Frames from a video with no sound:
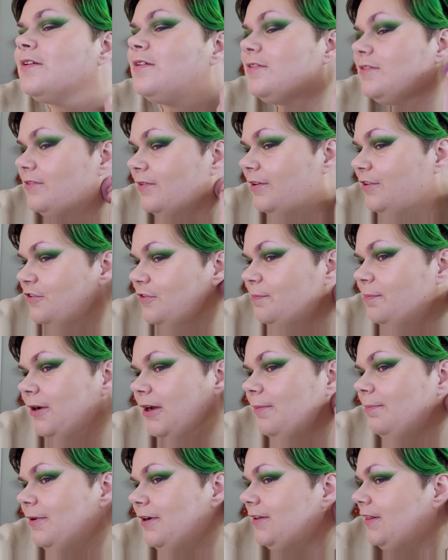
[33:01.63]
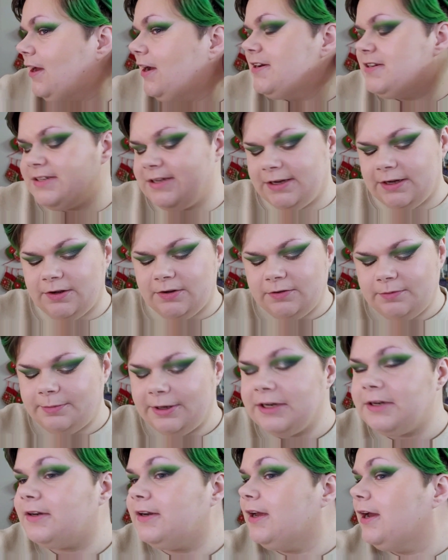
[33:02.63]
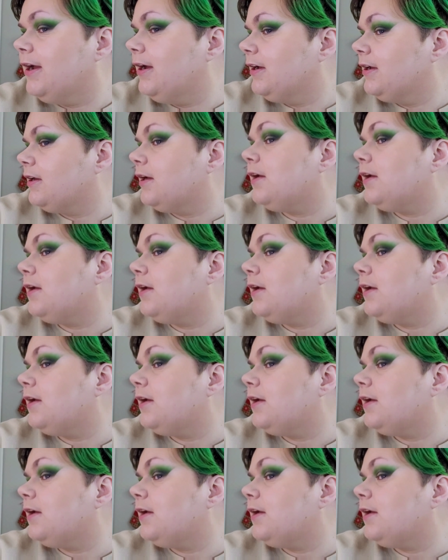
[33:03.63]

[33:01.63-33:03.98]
So I just bring a bit of that down my neck,